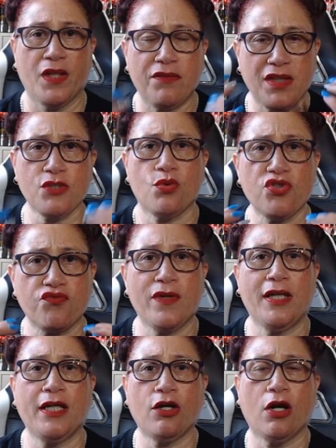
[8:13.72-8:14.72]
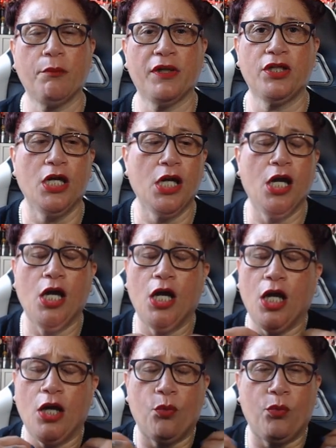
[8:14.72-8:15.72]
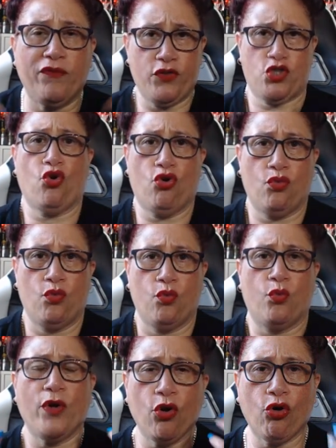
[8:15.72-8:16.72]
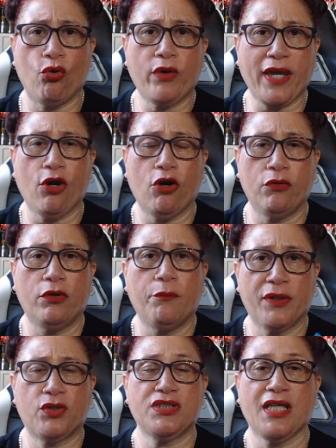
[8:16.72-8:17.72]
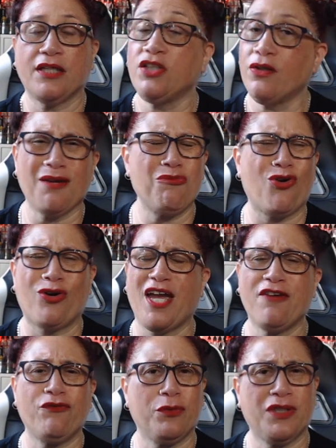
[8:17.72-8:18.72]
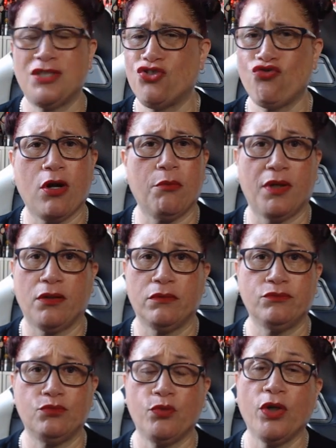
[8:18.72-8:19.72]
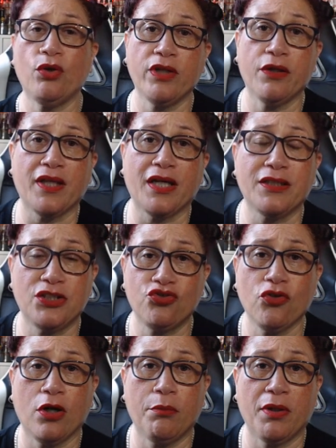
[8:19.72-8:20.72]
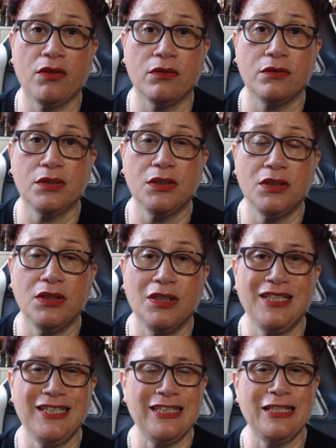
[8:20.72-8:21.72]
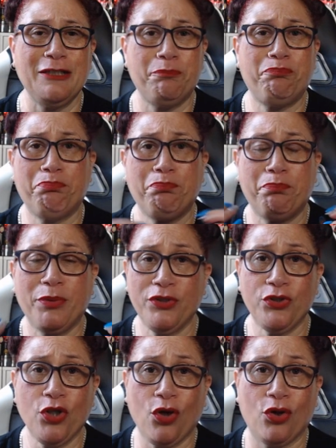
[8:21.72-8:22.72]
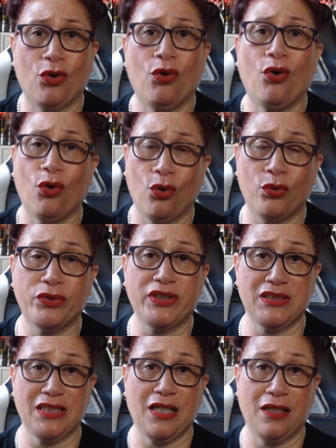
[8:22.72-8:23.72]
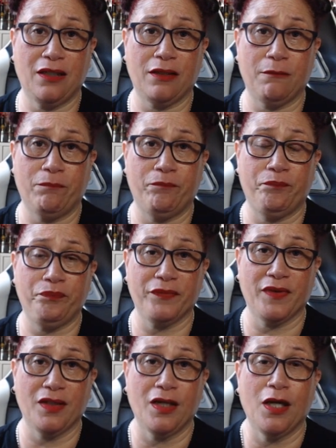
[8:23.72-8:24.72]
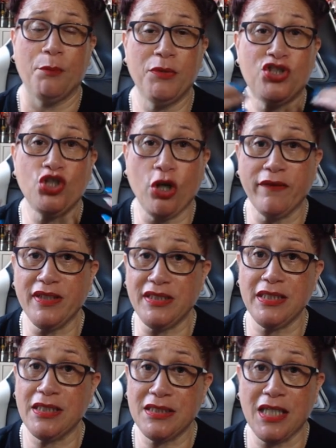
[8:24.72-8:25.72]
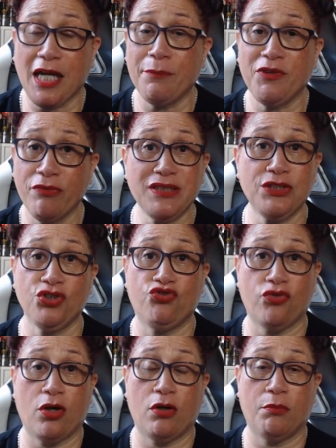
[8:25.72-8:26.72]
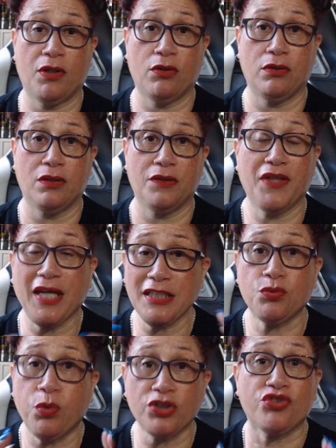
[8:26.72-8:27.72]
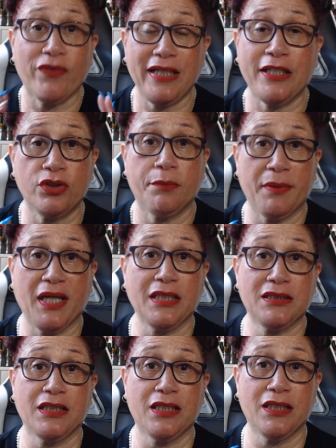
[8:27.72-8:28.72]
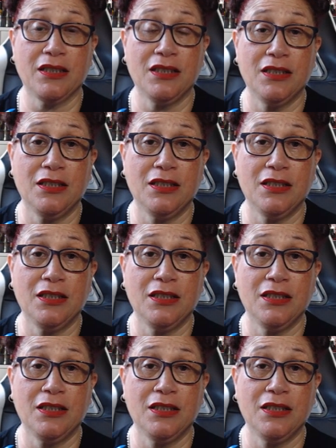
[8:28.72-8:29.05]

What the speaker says: That's what's really common with us all. We all get on because of that. Don't get me wrong, this drama. We all know that, this drama. But not all the time. Majority of the time, there isn't drama. That's what's really good about it.